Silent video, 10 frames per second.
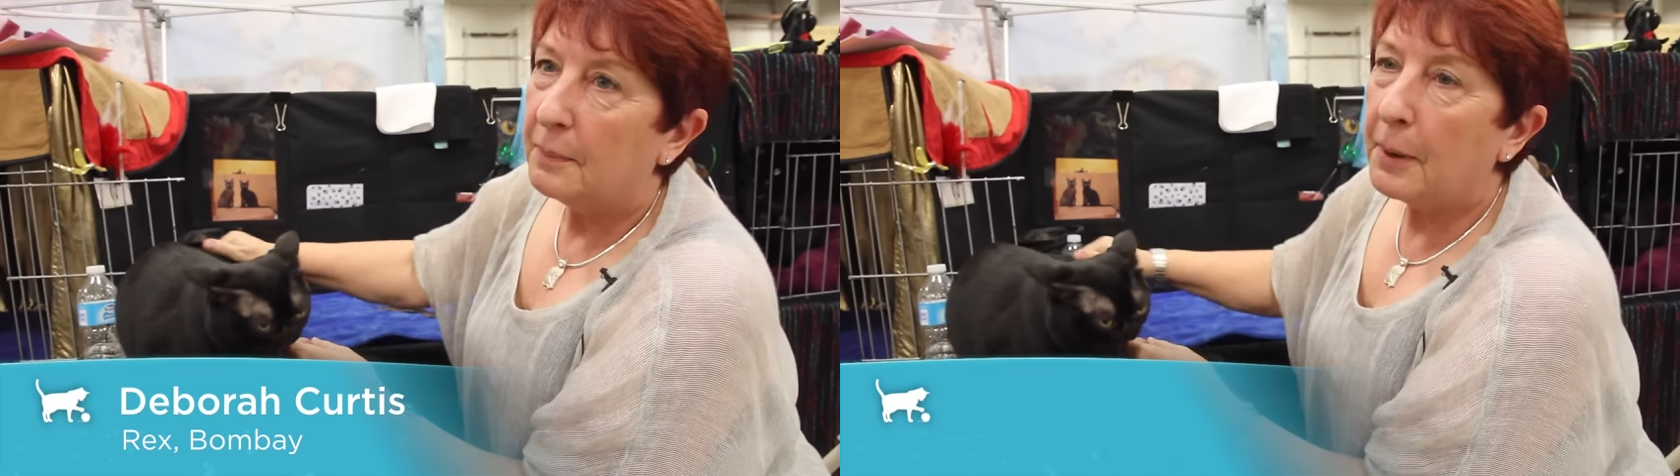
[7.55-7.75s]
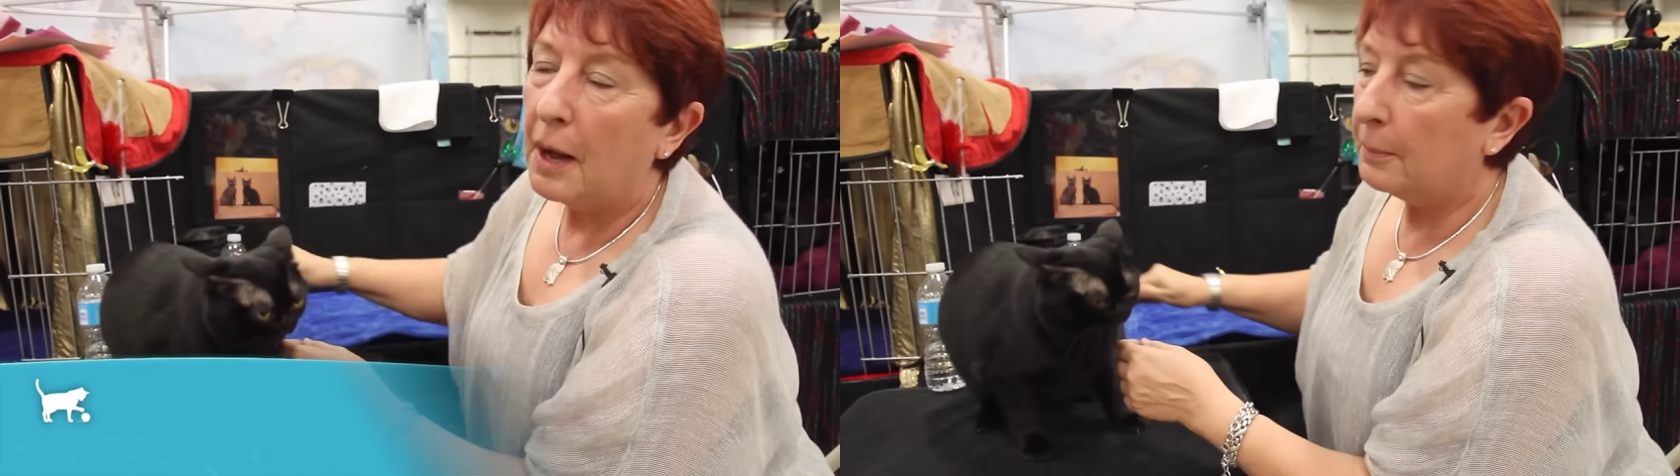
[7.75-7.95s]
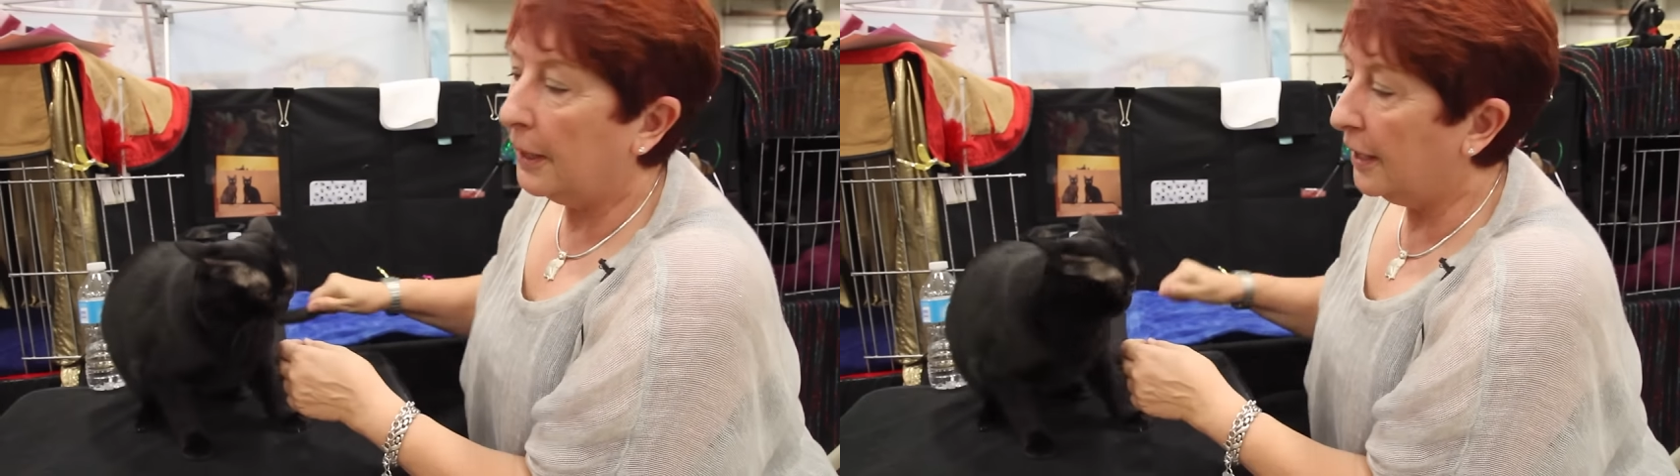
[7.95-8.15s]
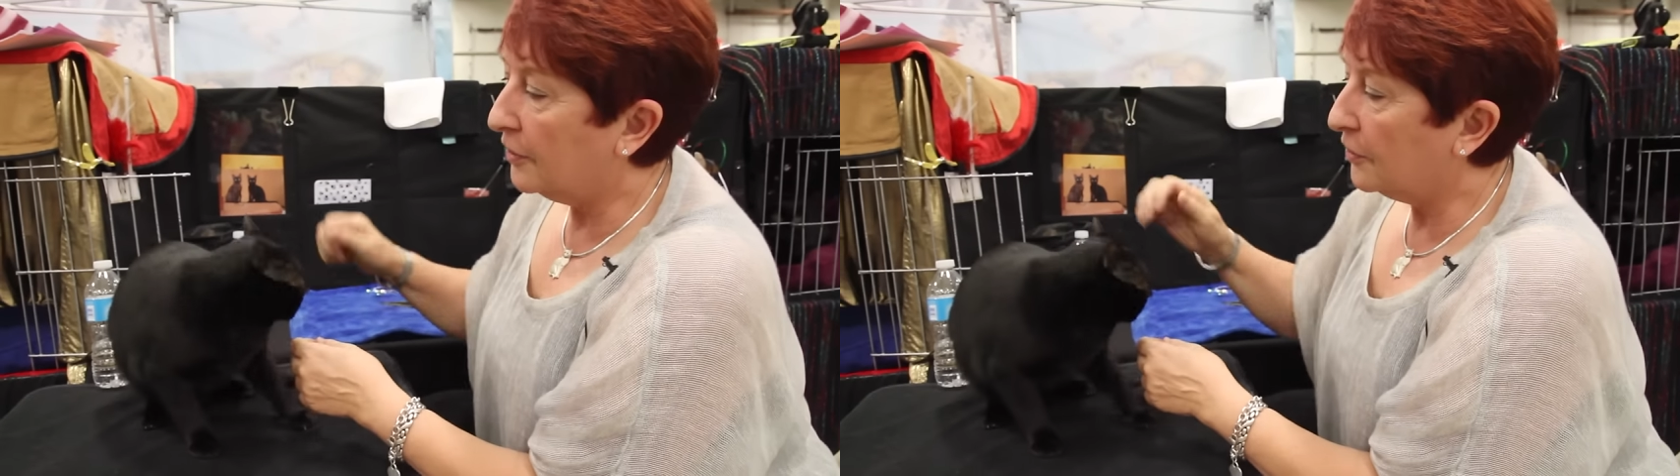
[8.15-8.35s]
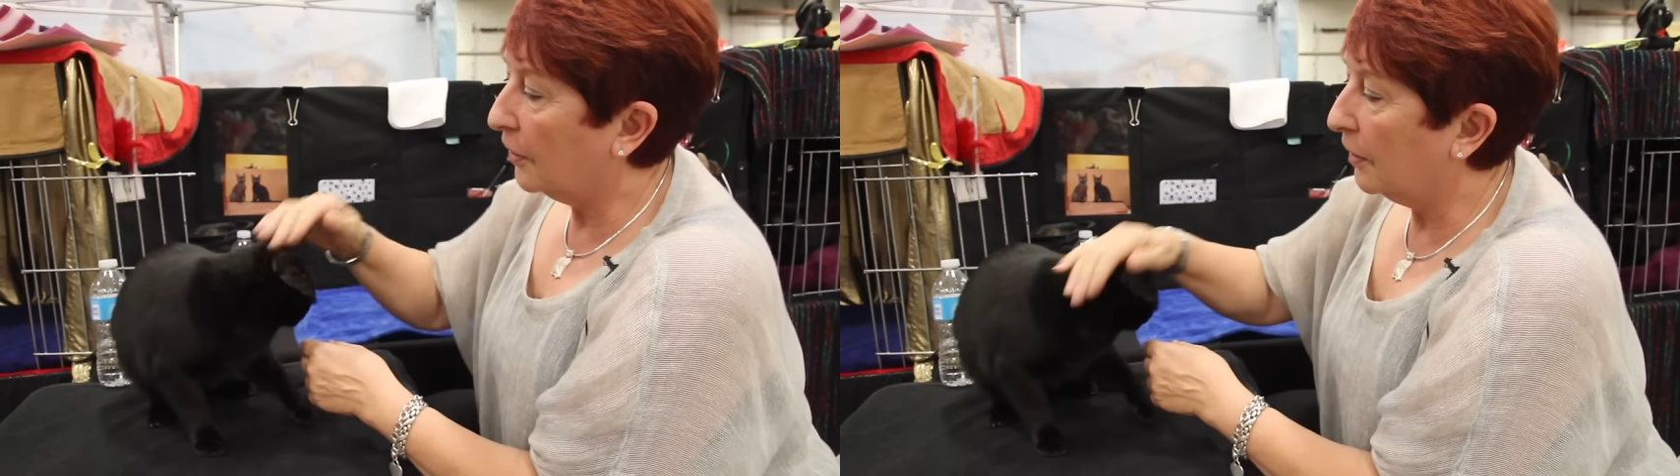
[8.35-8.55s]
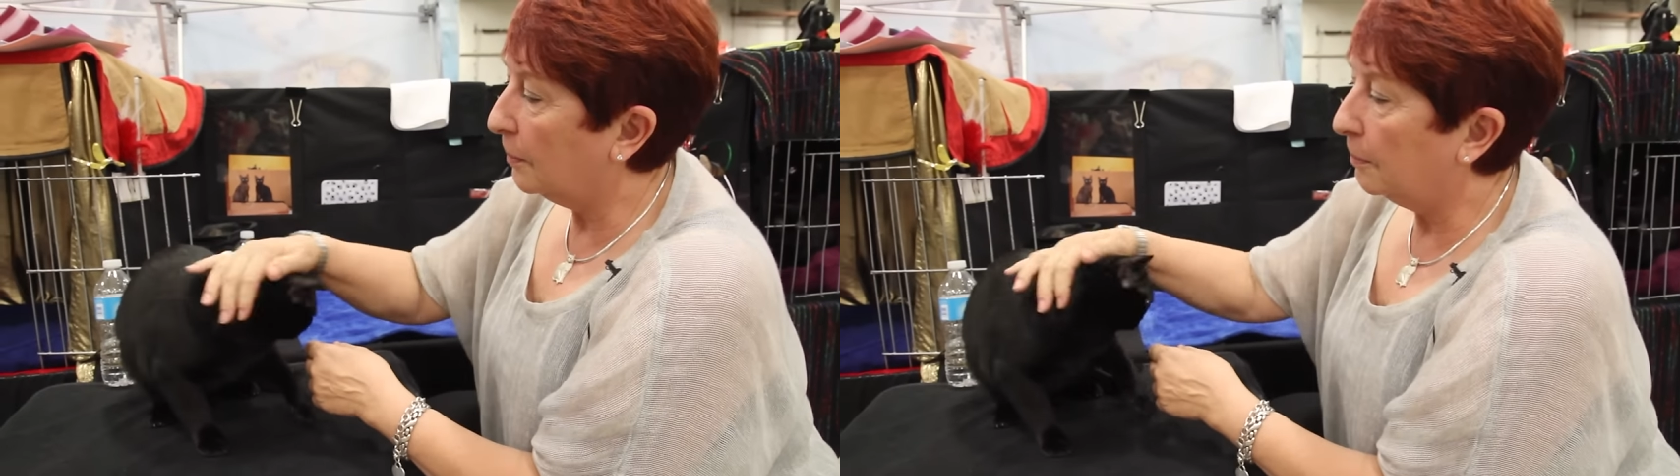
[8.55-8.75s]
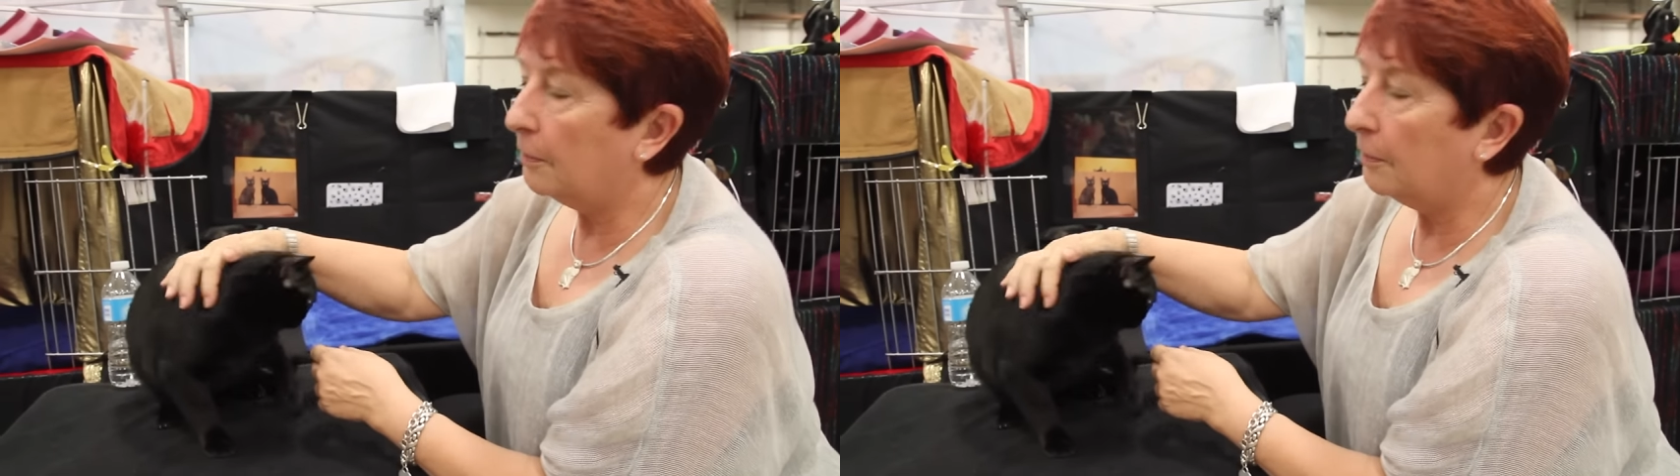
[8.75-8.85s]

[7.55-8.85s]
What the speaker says: Bombays are